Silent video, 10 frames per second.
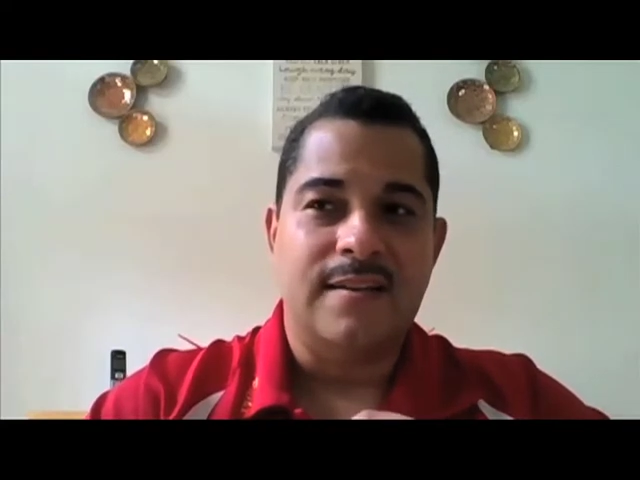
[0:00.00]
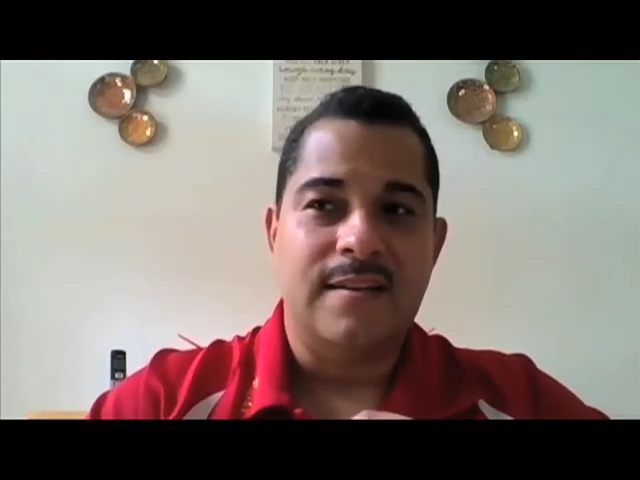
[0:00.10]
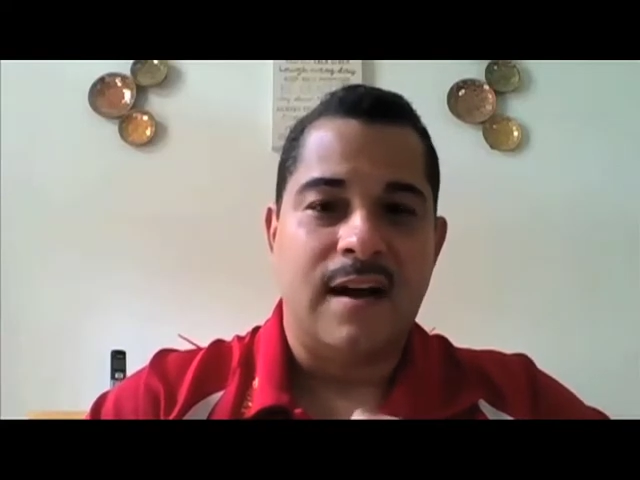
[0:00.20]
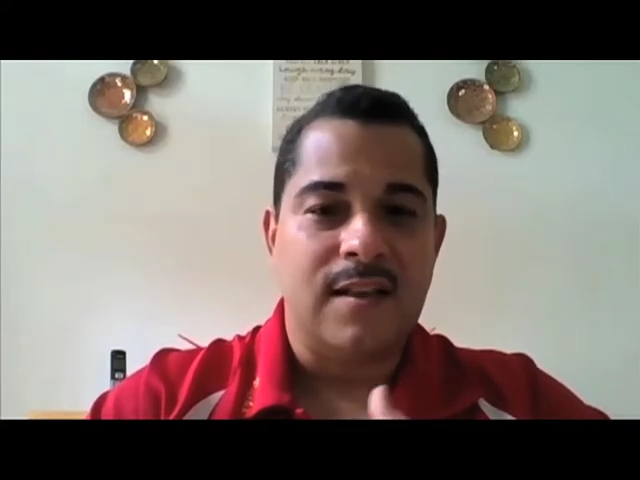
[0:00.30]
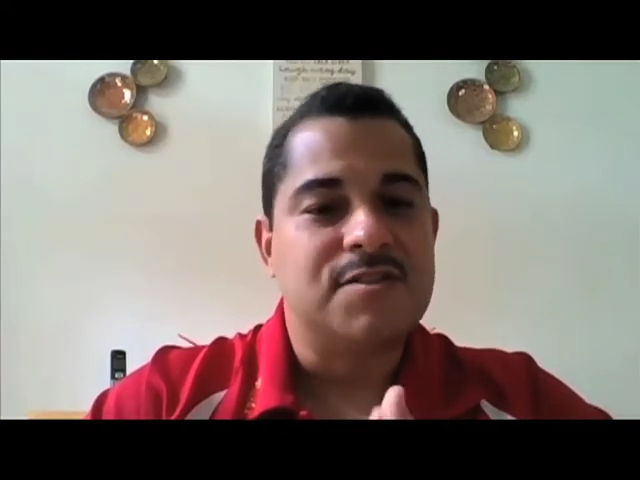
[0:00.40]

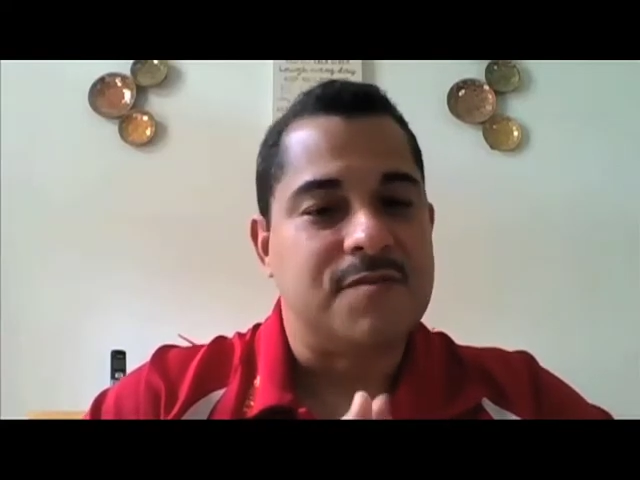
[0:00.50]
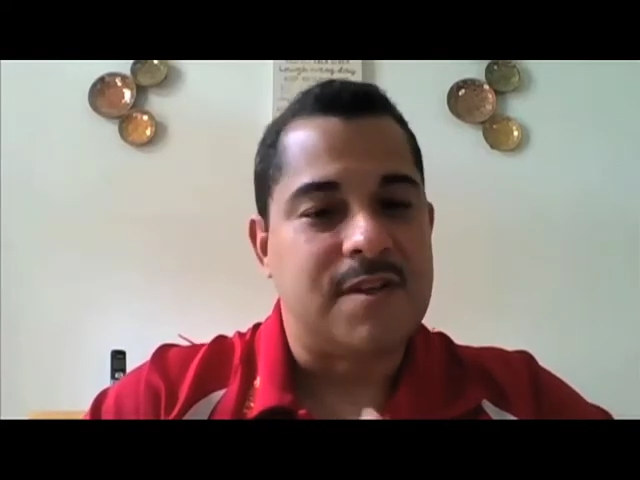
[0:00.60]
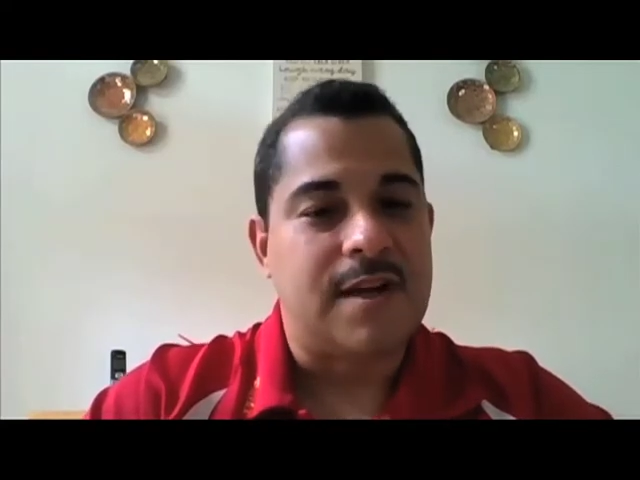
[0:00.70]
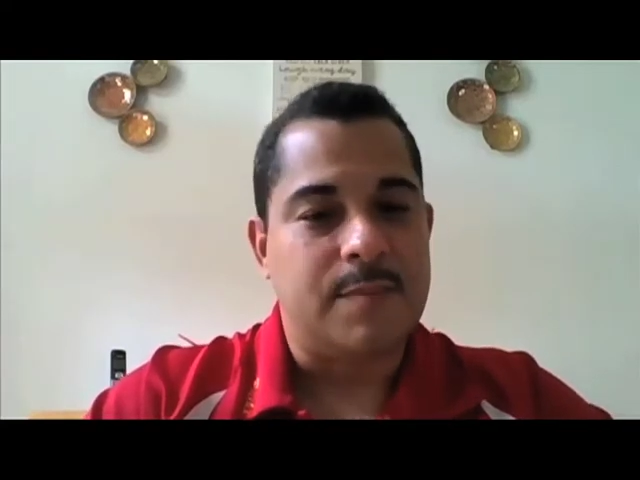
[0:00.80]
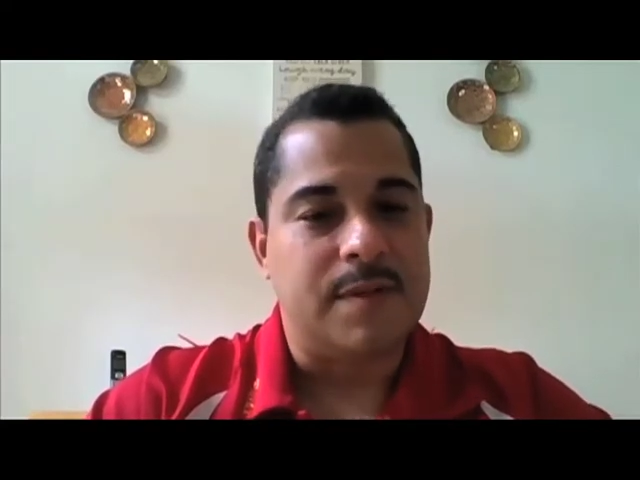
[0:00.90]
knowledge of
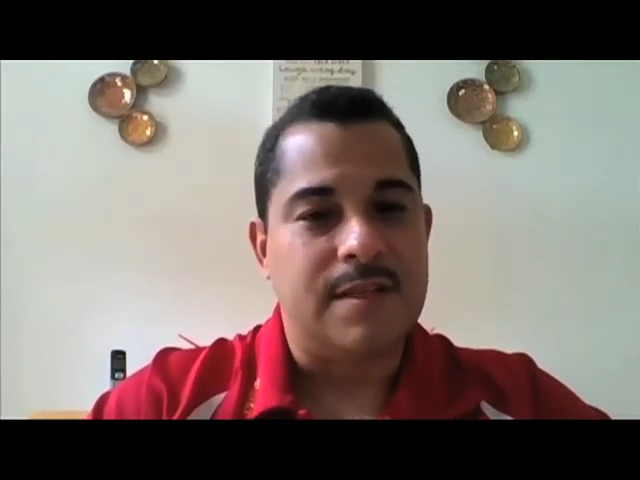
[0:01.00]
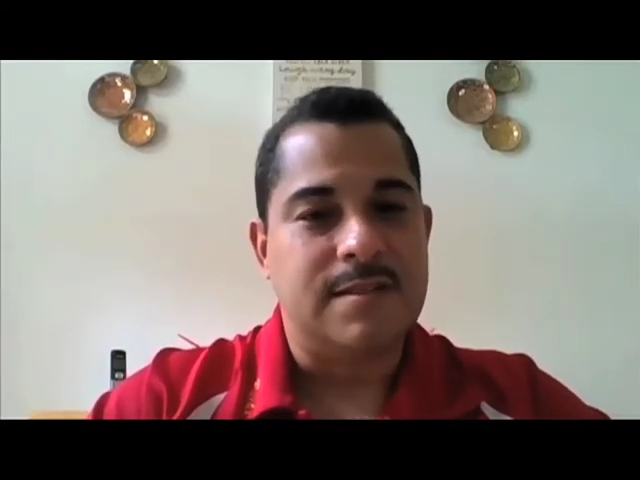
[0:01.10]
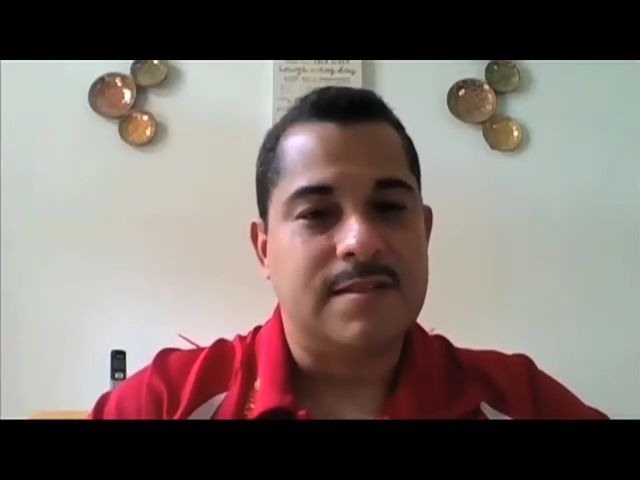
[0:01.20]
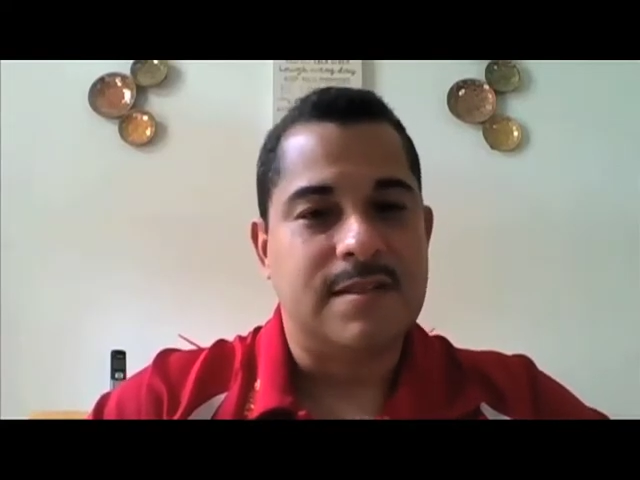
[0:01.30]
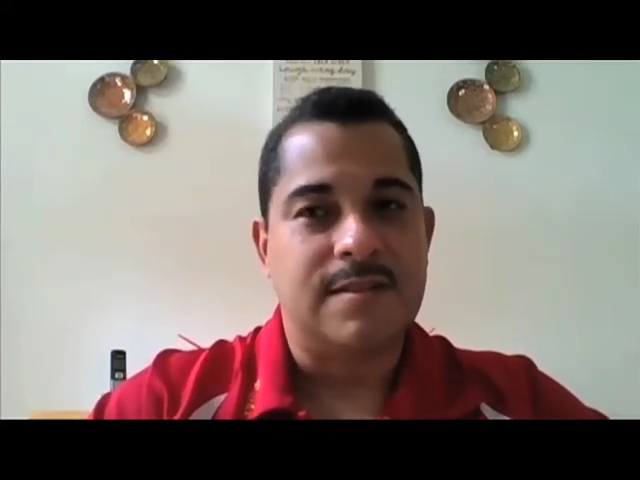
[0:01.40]

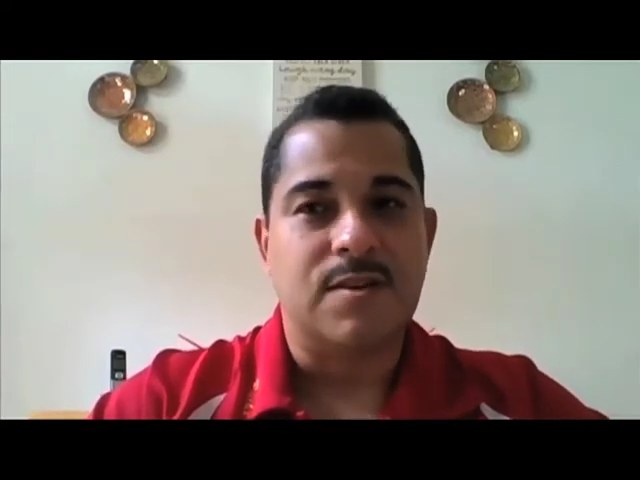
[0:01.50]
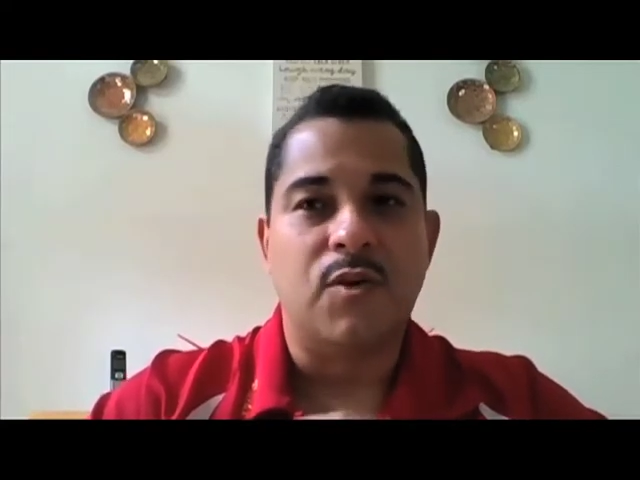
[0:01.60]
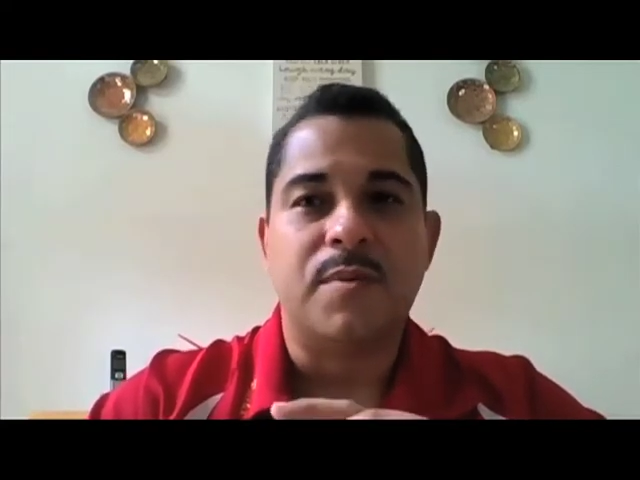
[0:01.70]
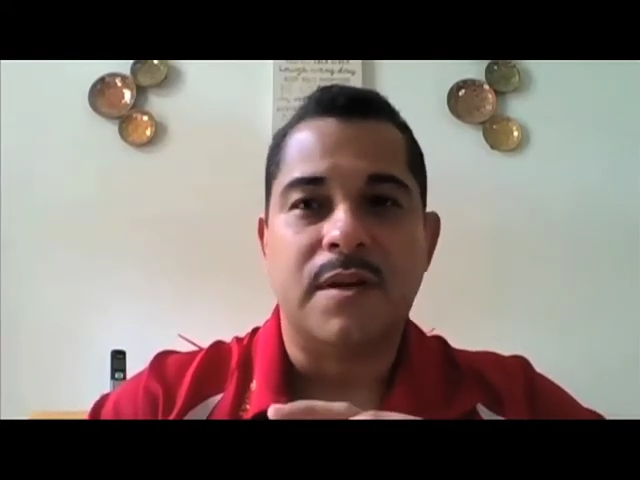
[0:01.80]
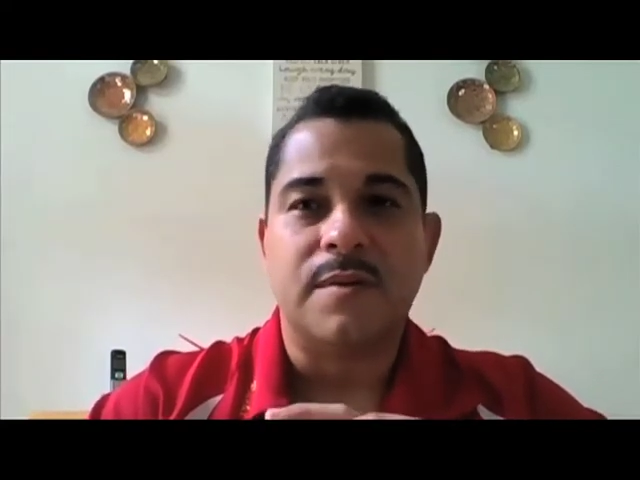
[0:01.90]
Japanese has
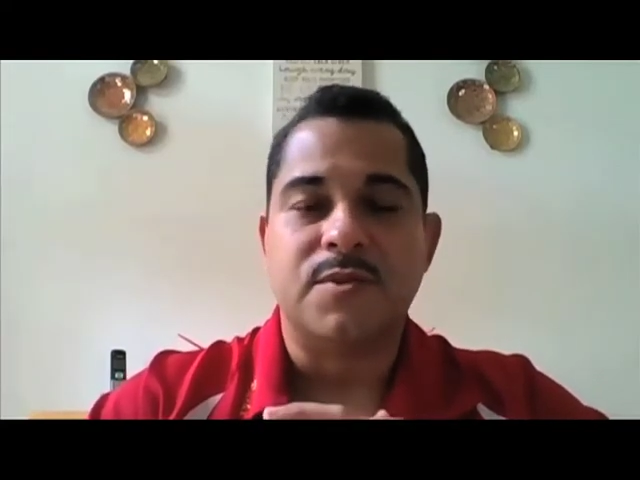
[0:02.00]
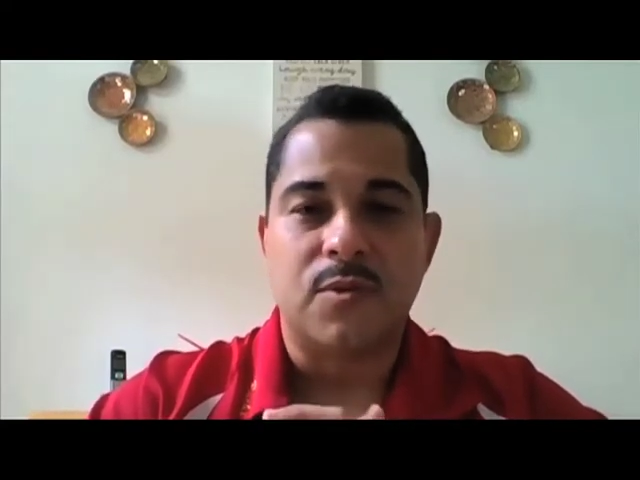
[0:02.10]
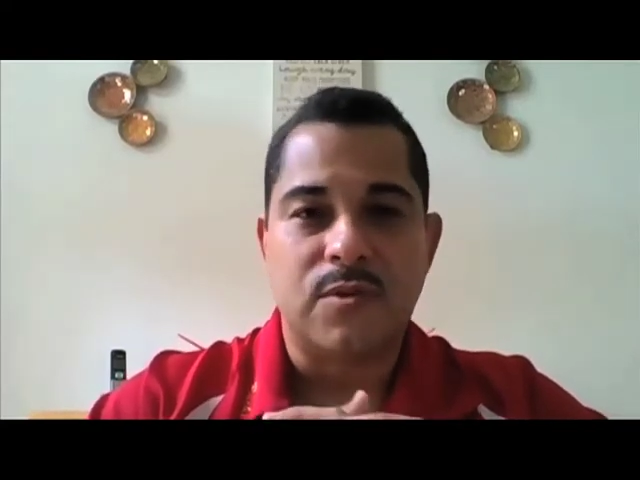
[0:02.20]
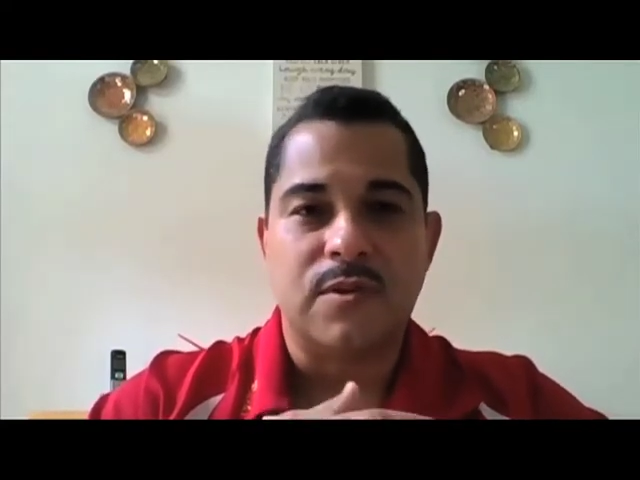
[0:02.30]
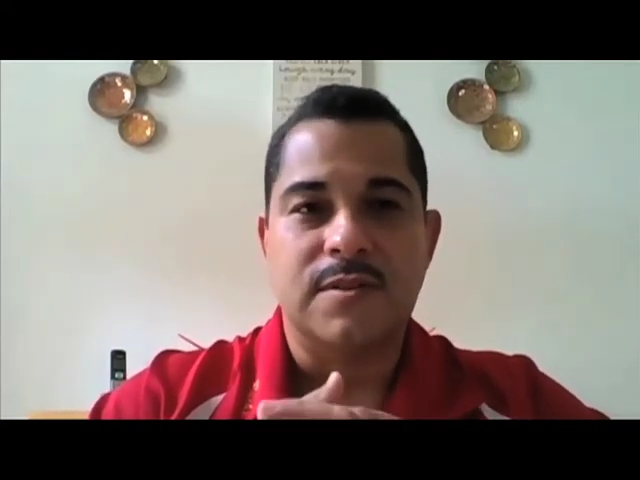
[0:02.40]
opened up
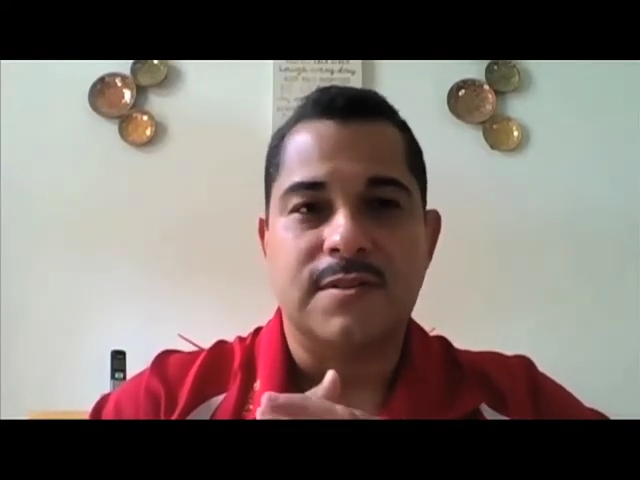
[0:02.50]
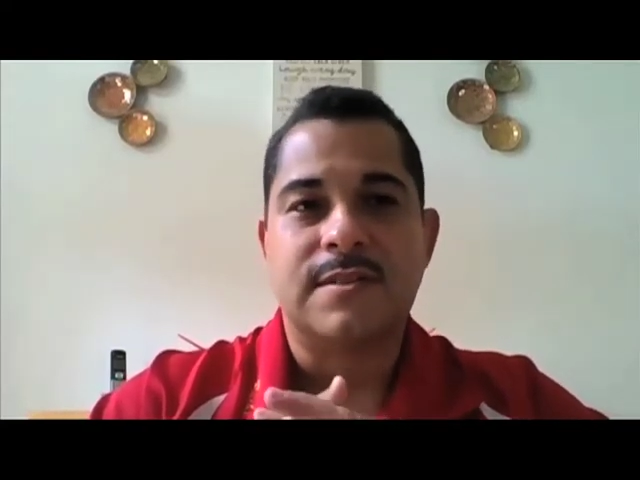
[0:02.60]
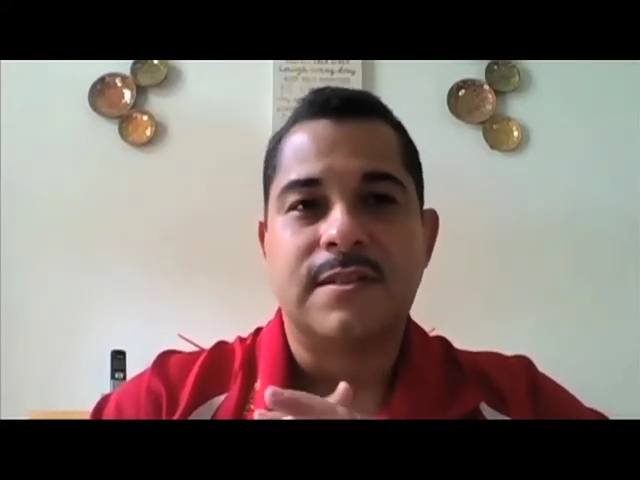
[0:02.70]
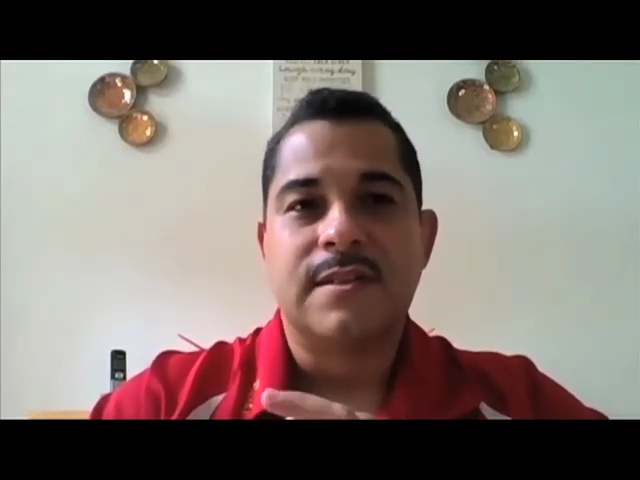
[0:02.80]
doors